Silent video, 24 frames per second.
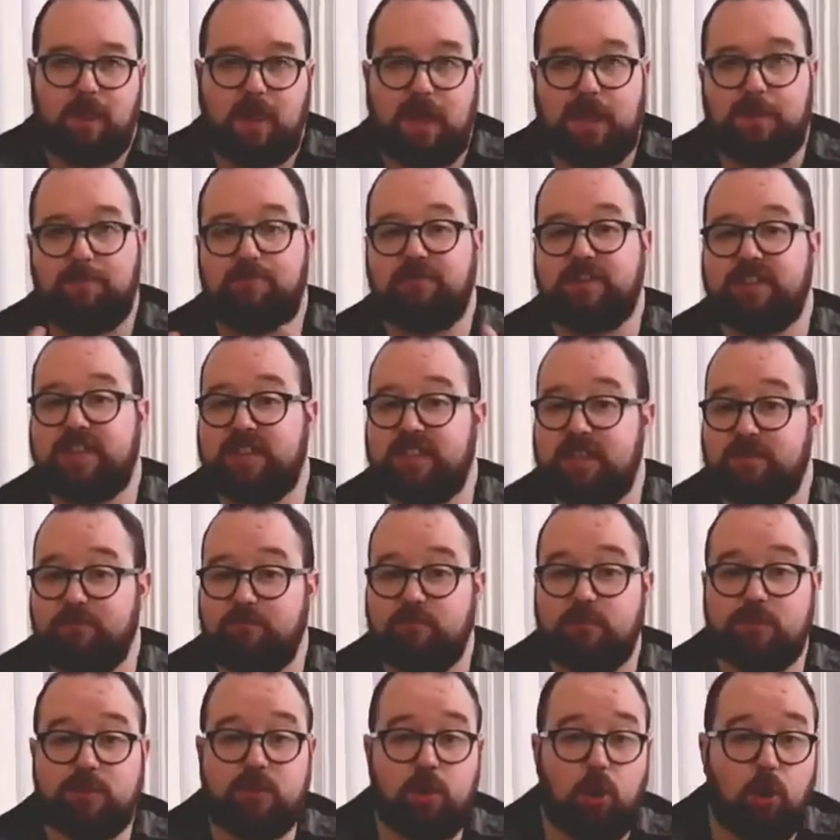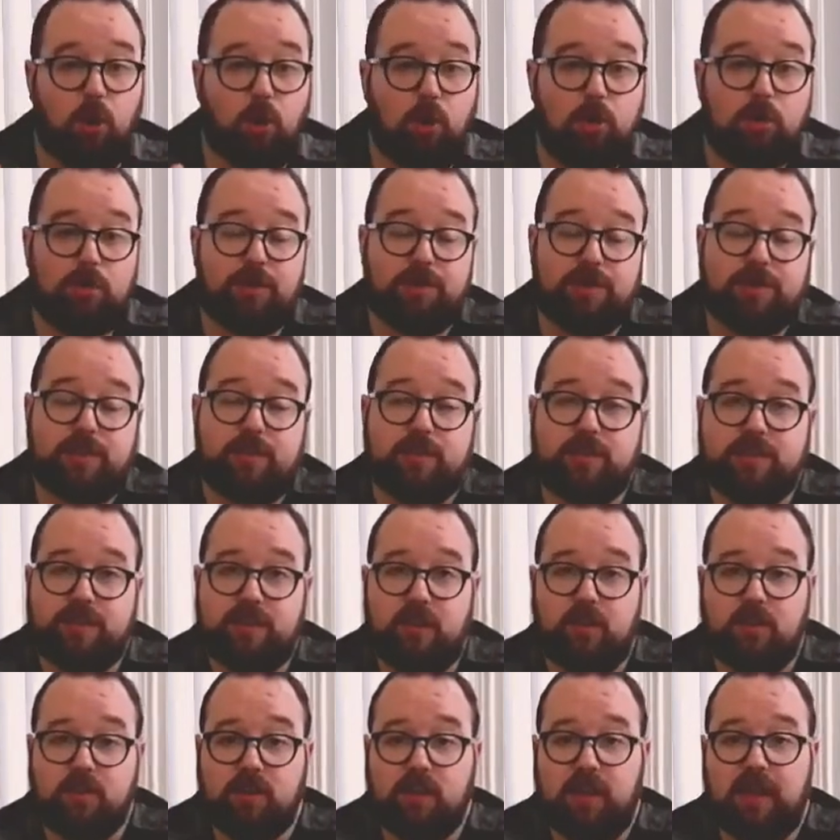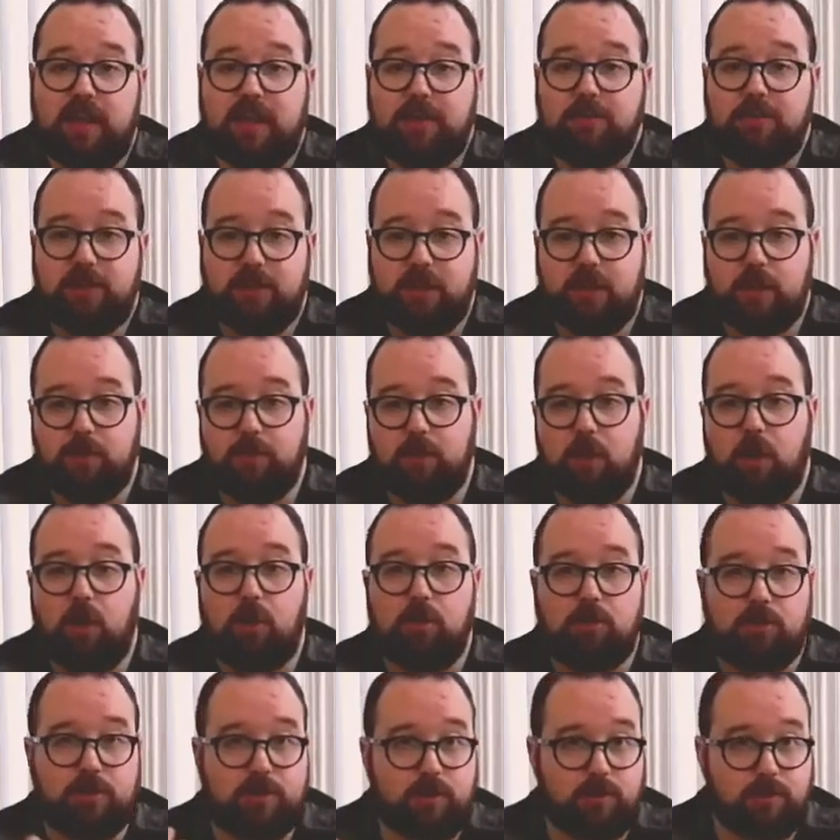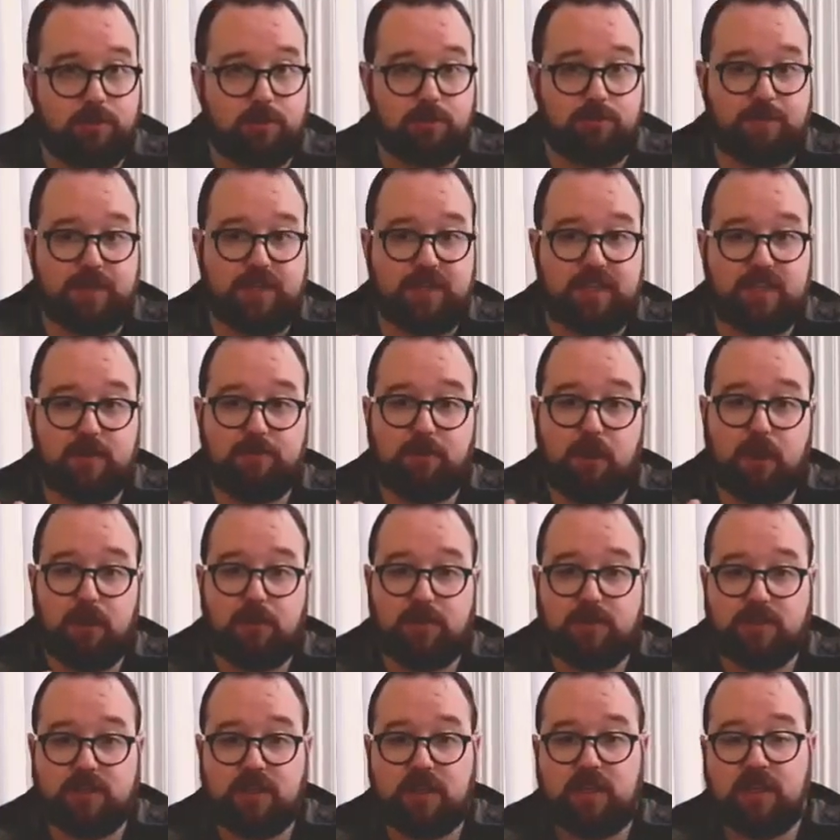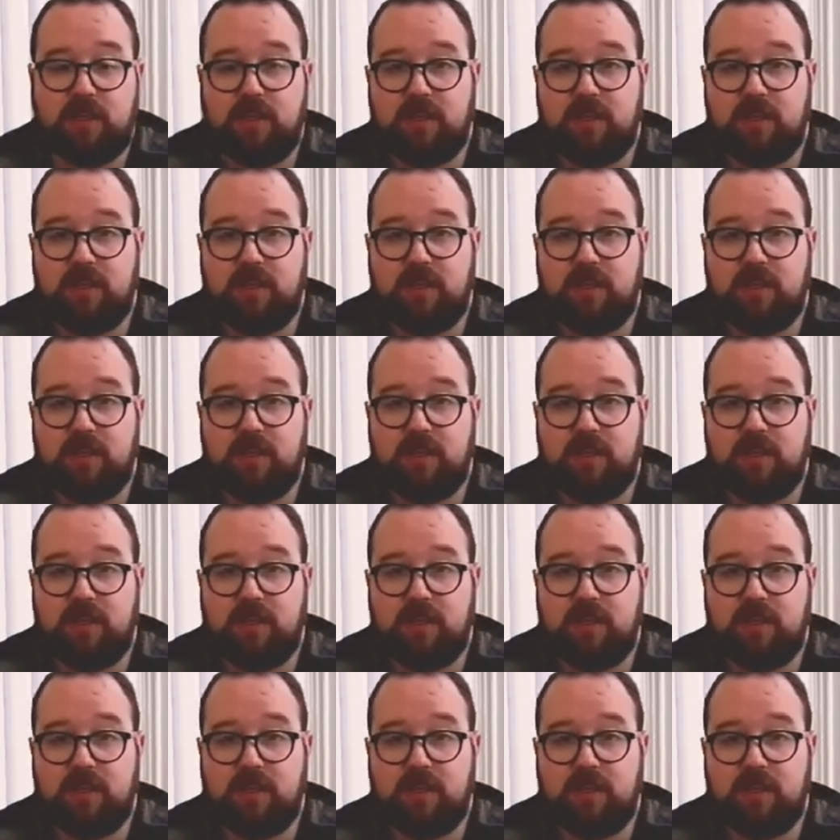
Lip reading: Are you presenting it for a talk or discussing it online within a blog or social media post?